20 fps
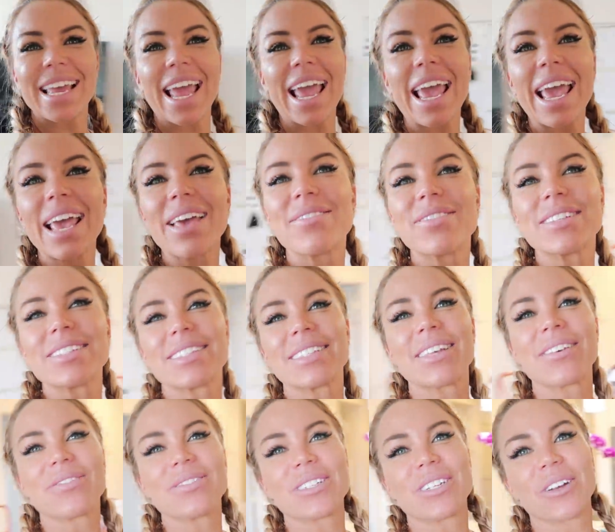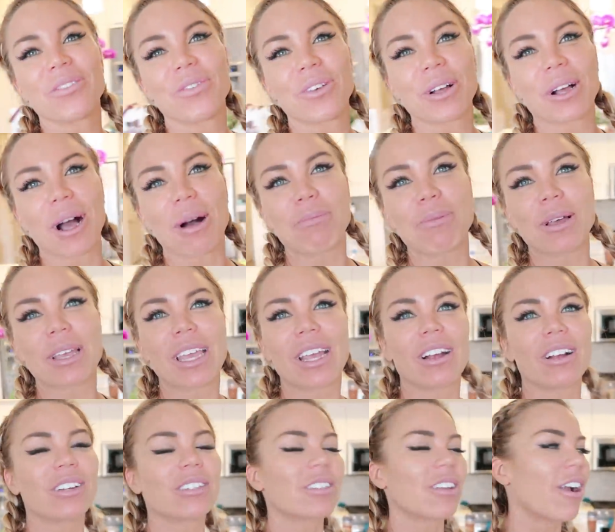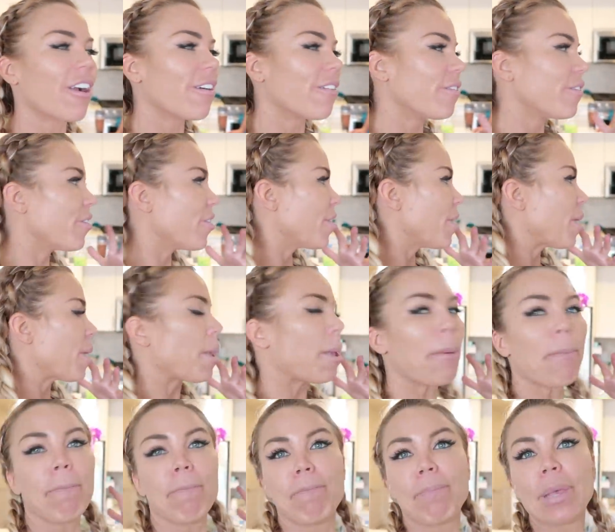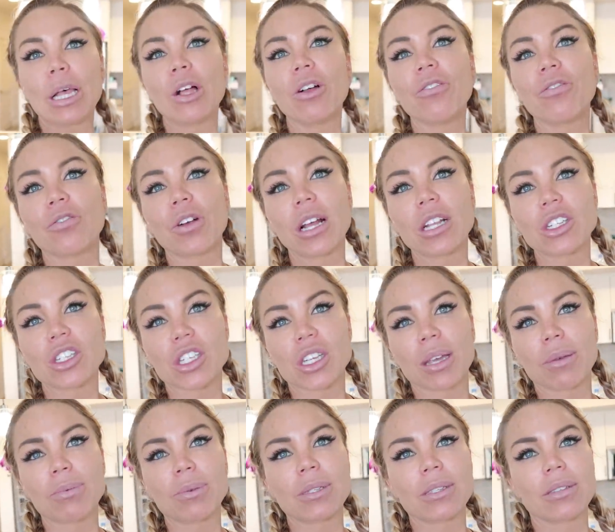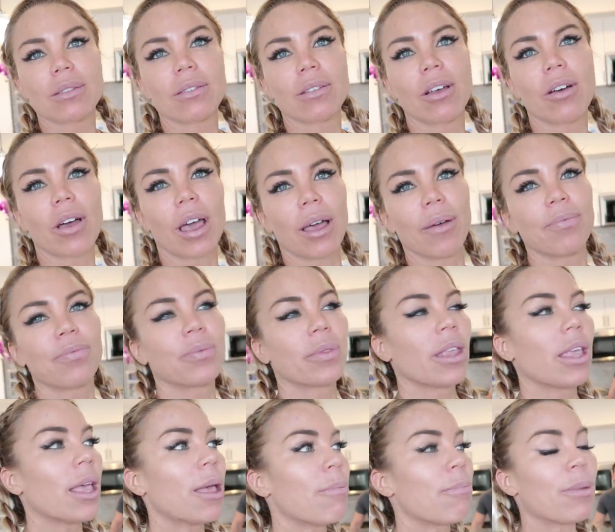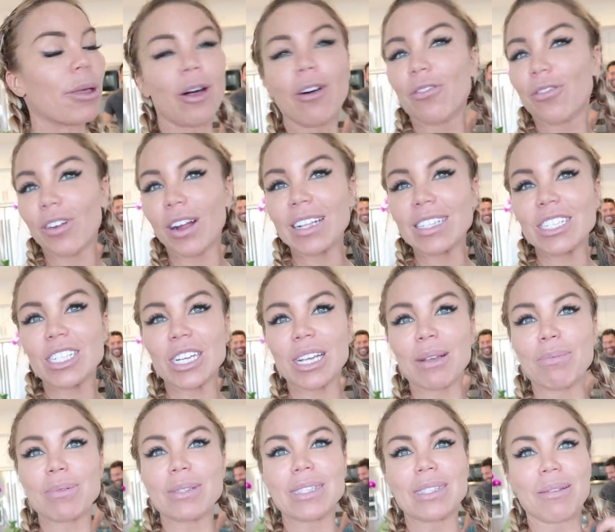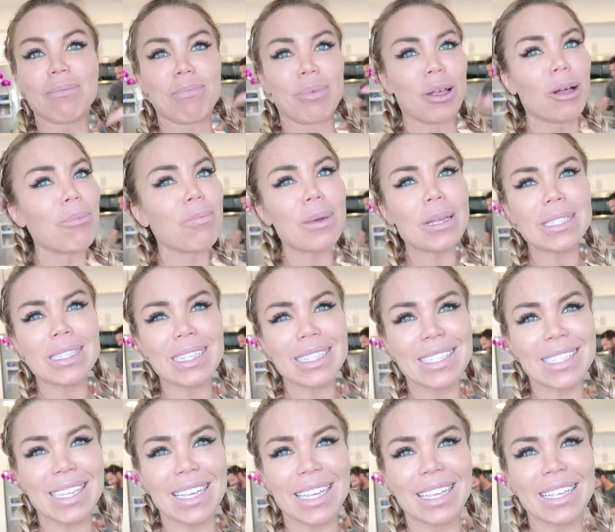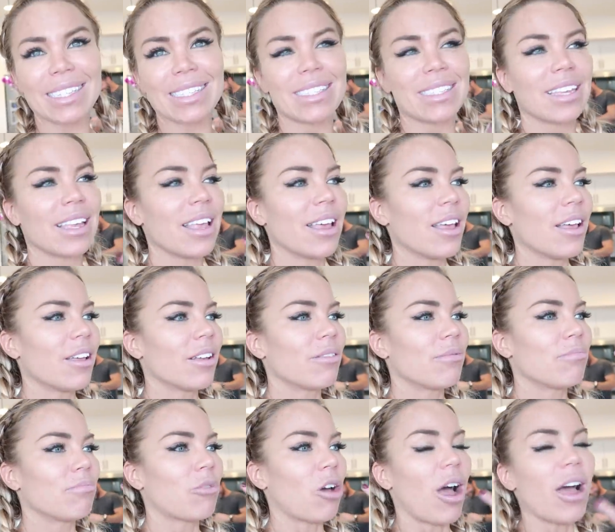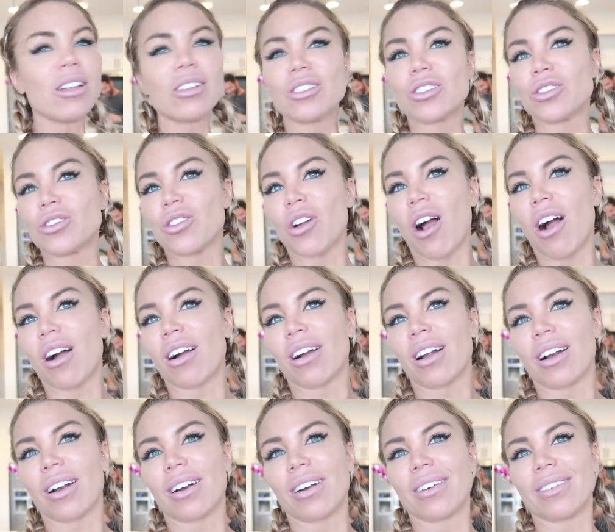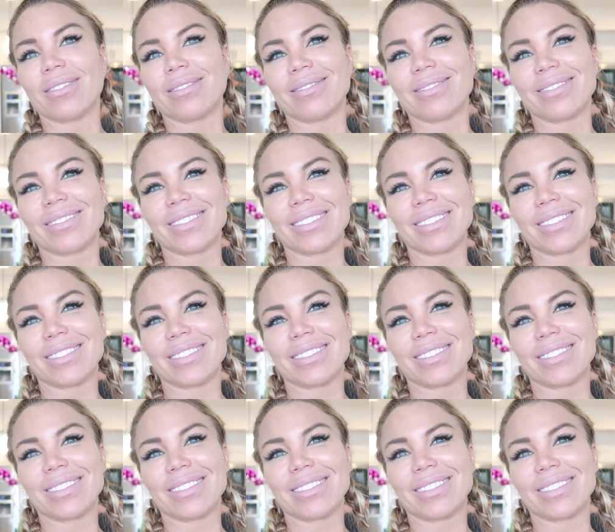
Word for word: Dave has lived here for a couple years. Our like, I, I, built friendships. I. Okay. Built friendships, built businesses, gotten stronger,